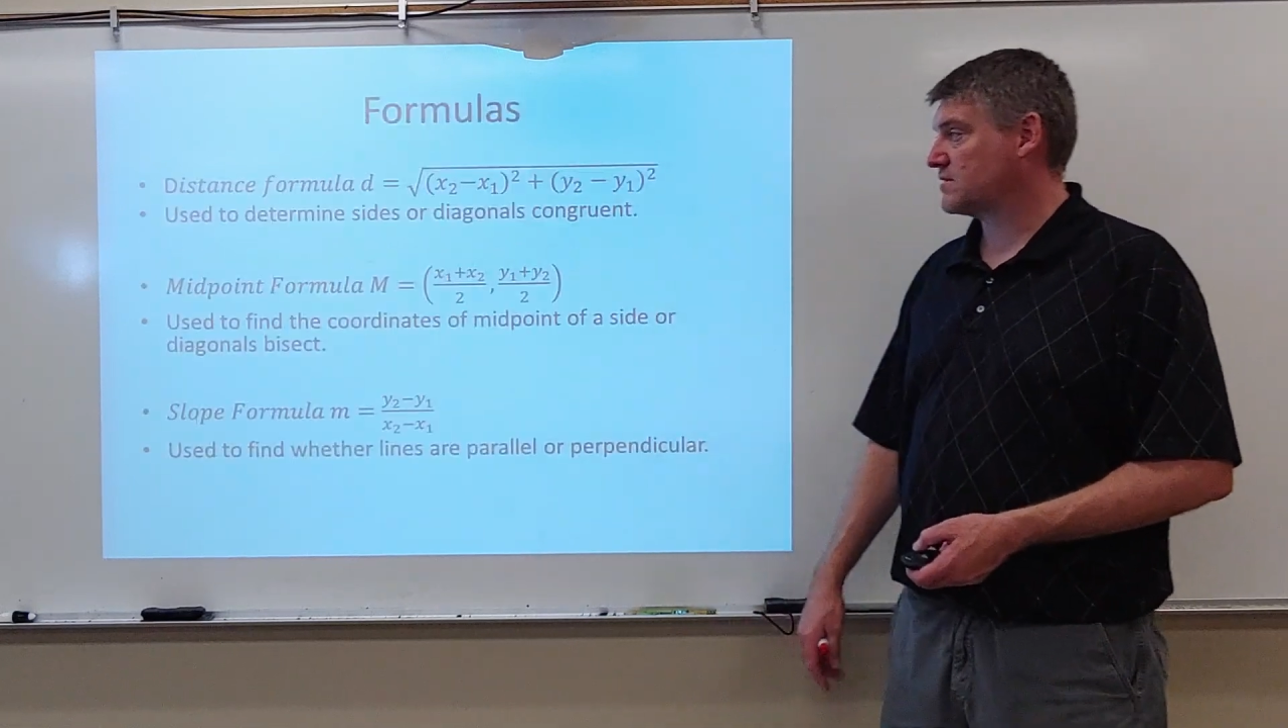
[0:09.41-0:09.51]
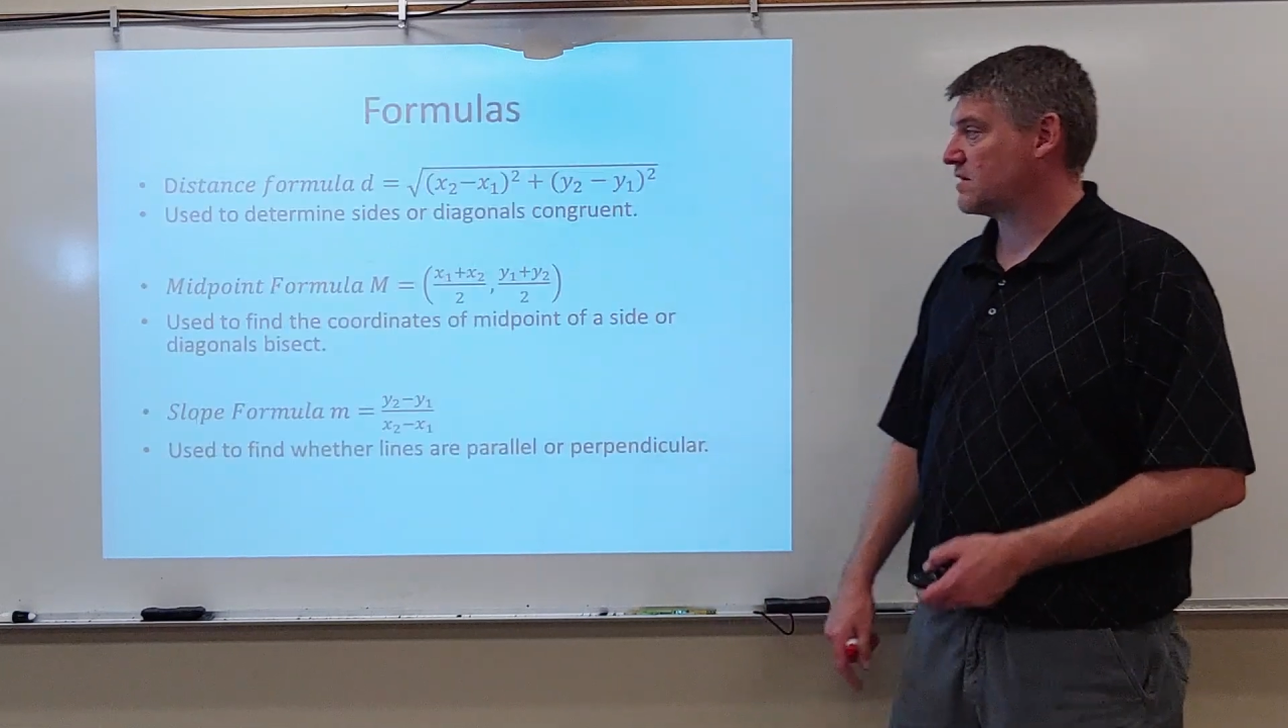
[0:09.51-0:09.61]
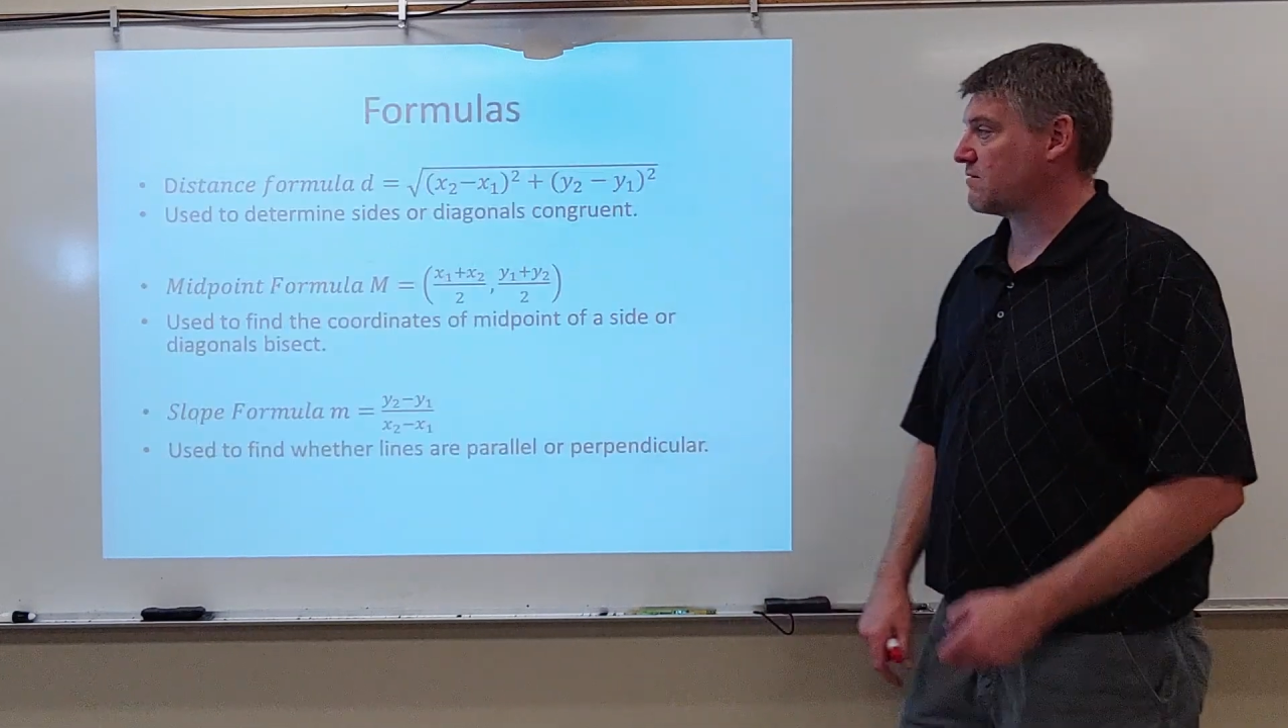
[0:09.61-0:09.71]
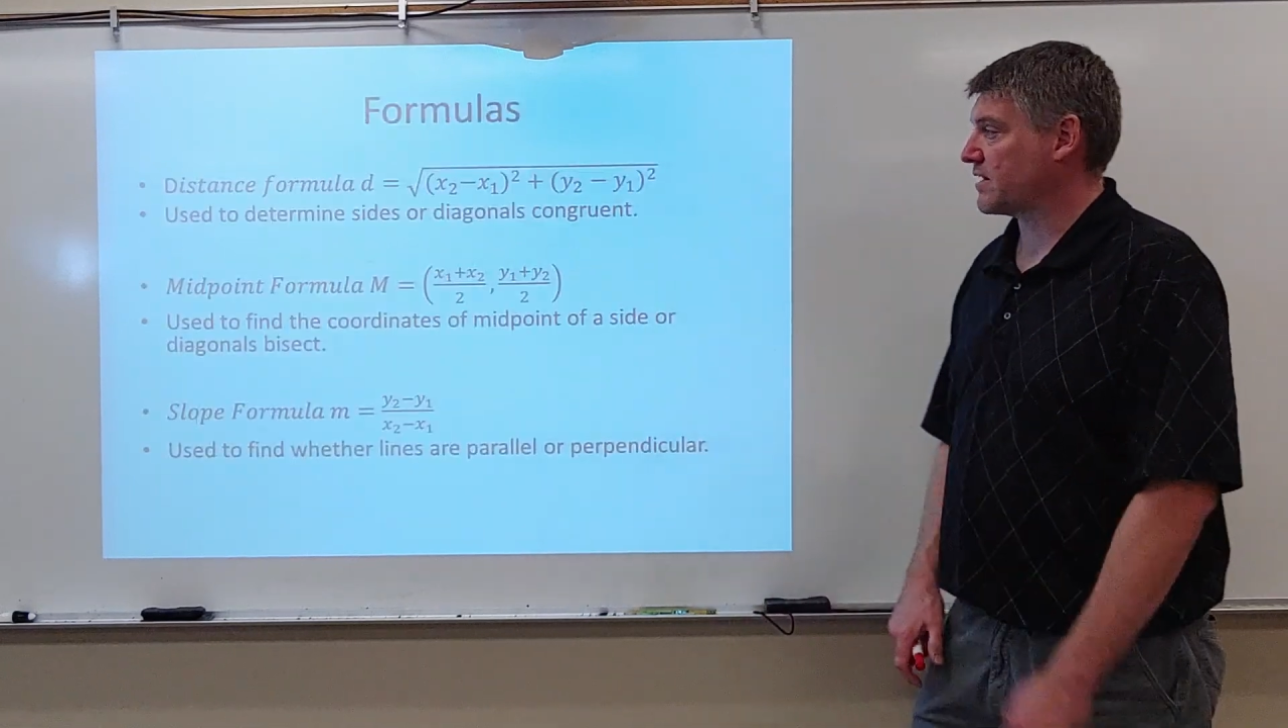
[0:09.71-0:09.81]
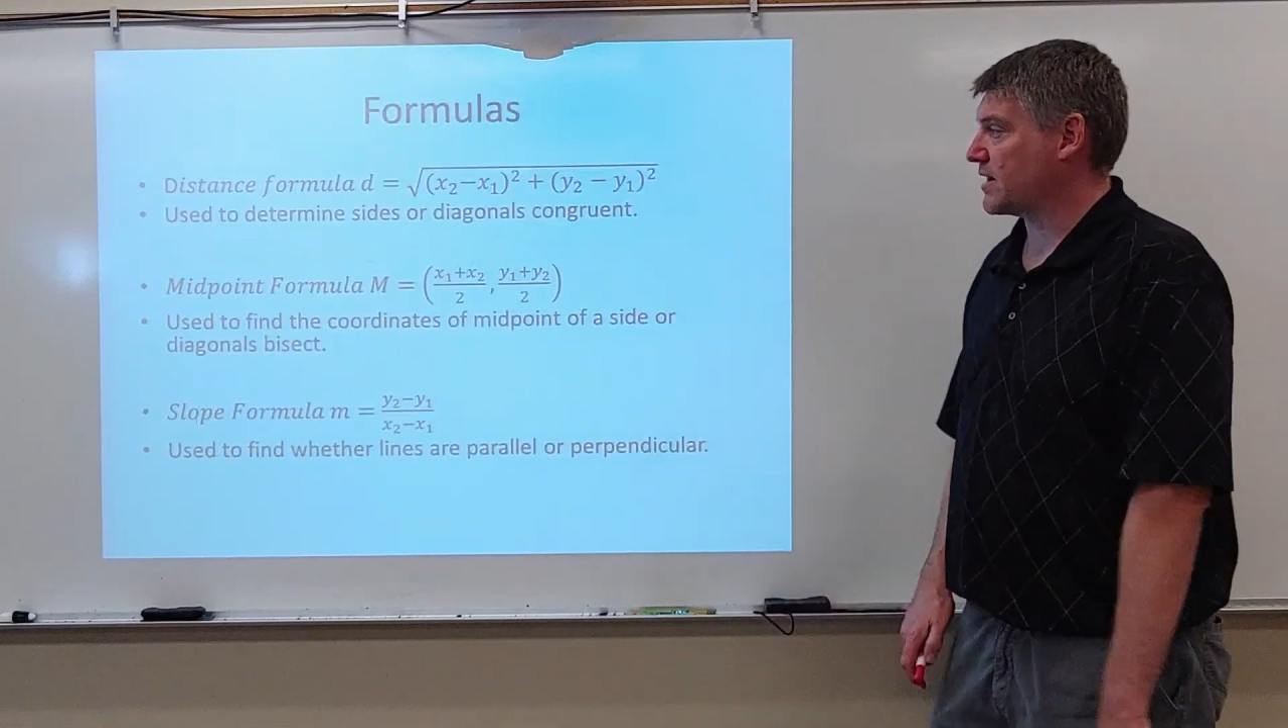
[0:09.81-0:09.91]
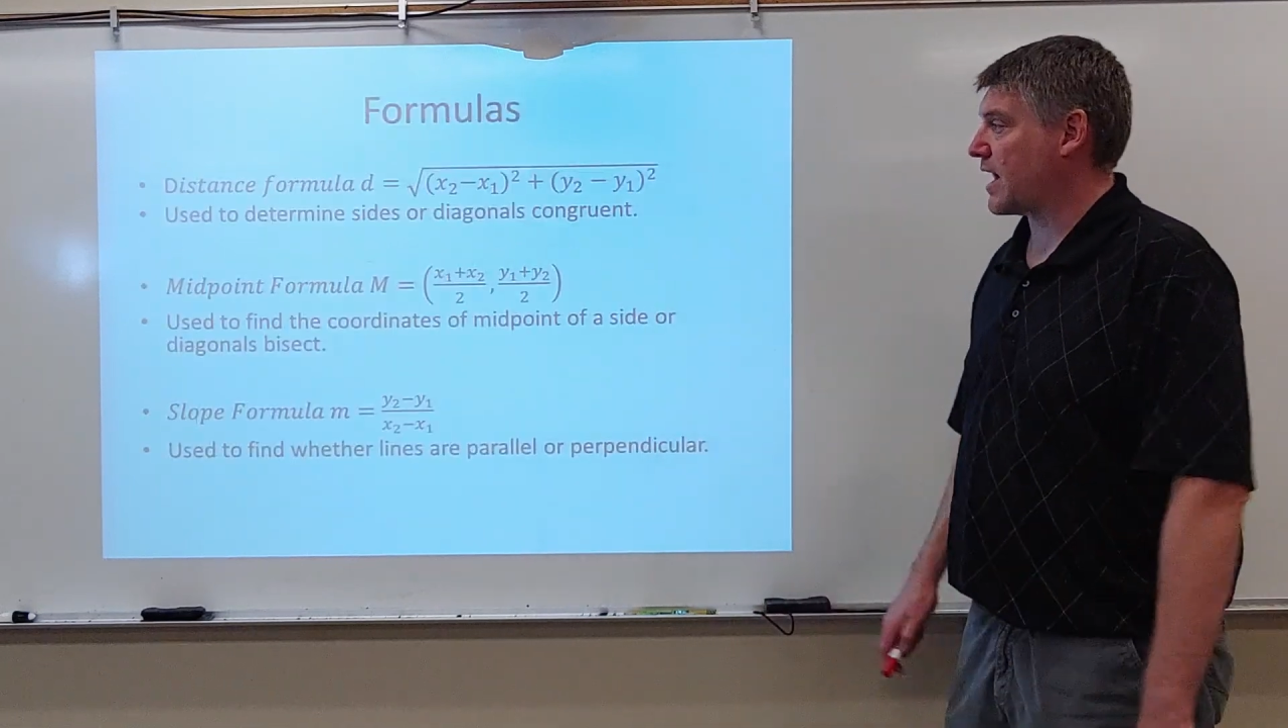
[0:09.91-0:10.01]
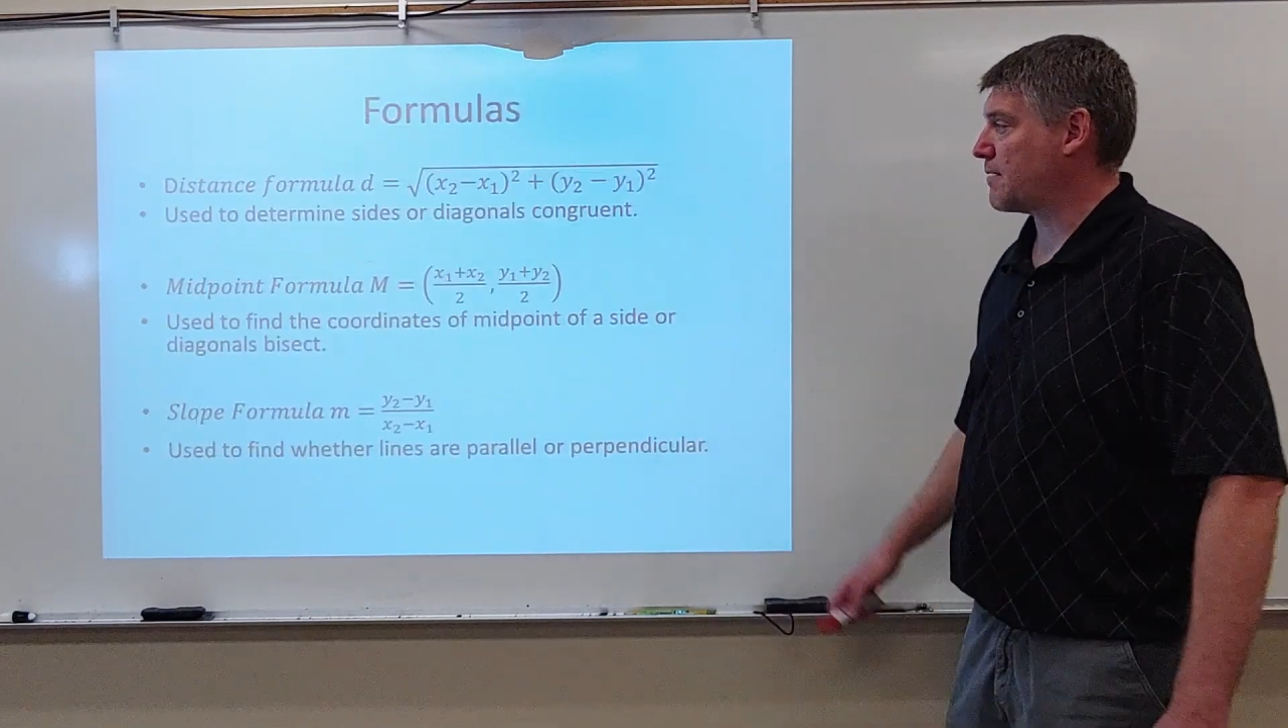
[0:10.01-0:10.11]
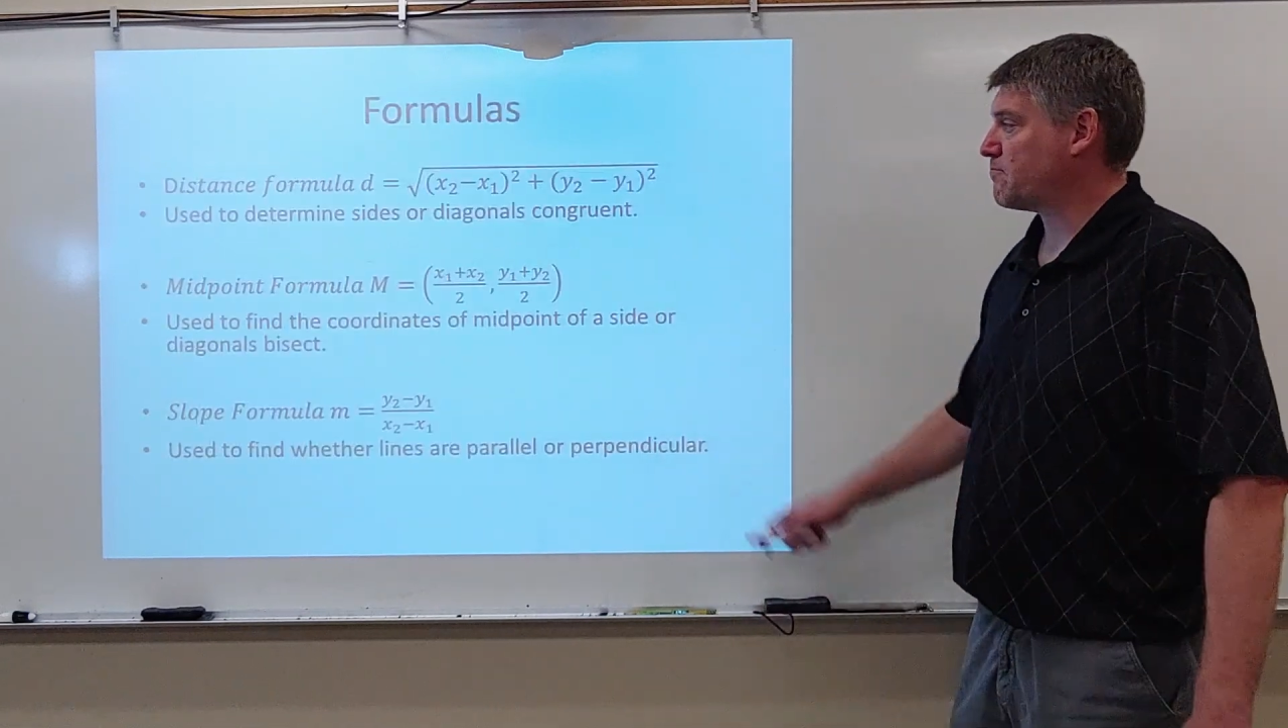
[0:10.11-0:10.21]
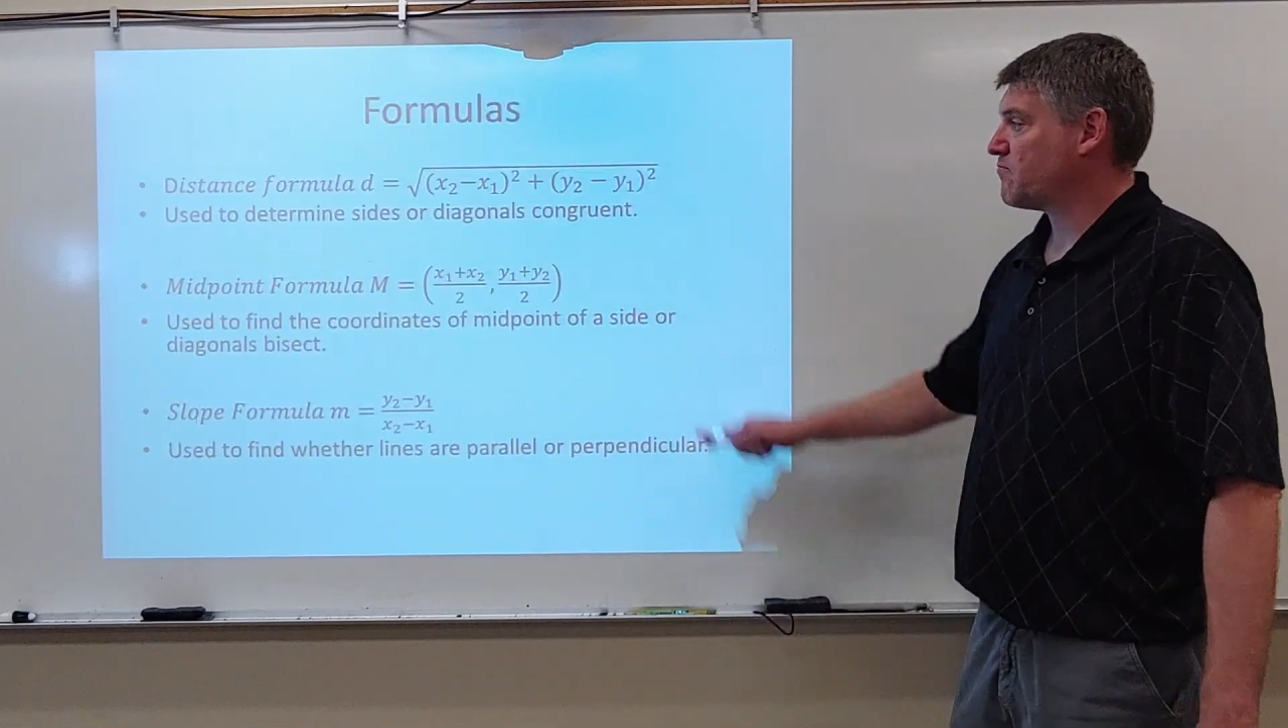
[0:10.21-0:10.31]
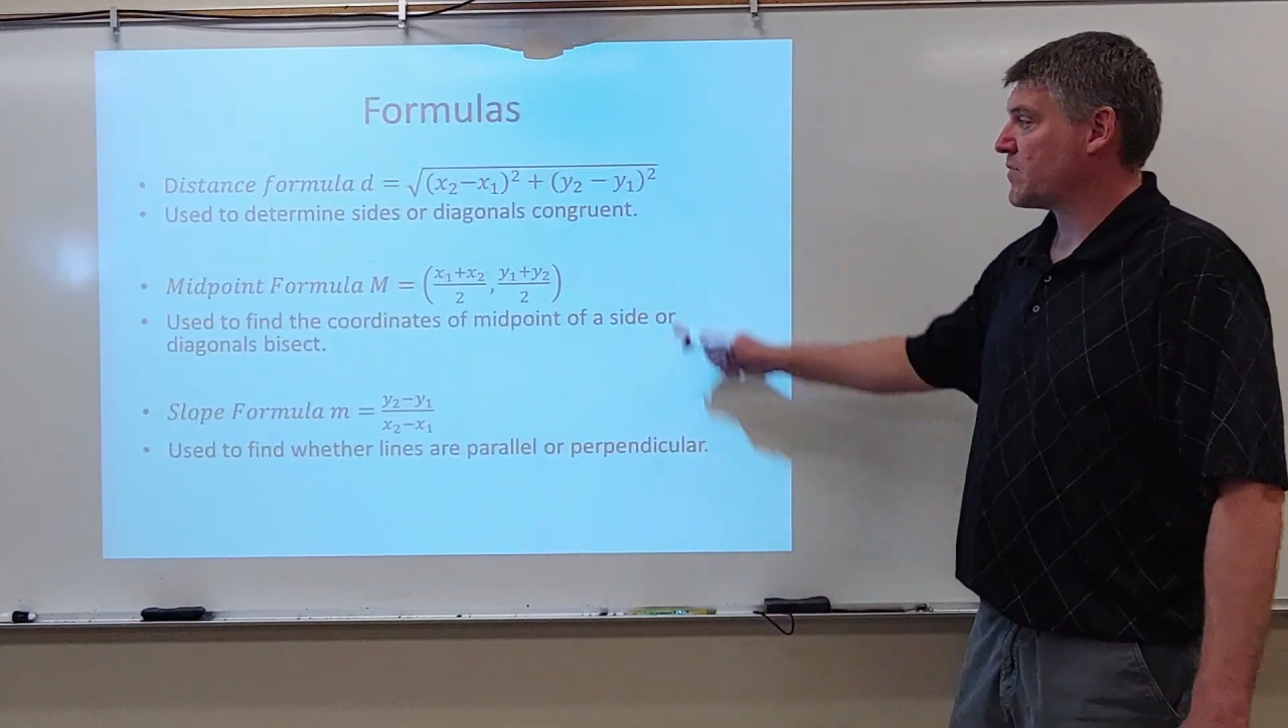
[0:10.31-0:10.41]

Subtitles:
stuff like that.